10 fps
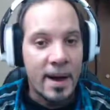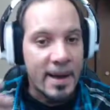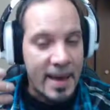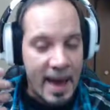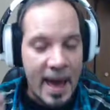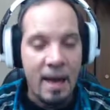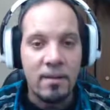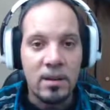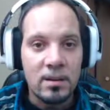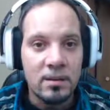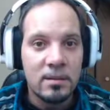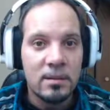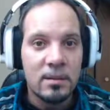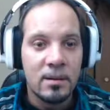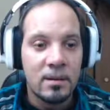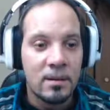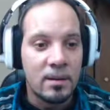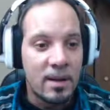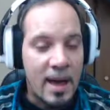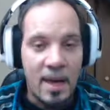I haven't
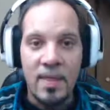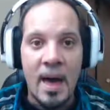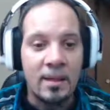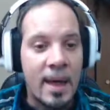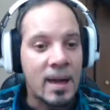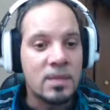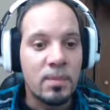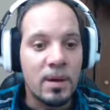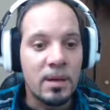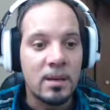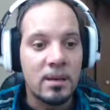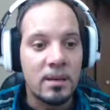had that lag spike.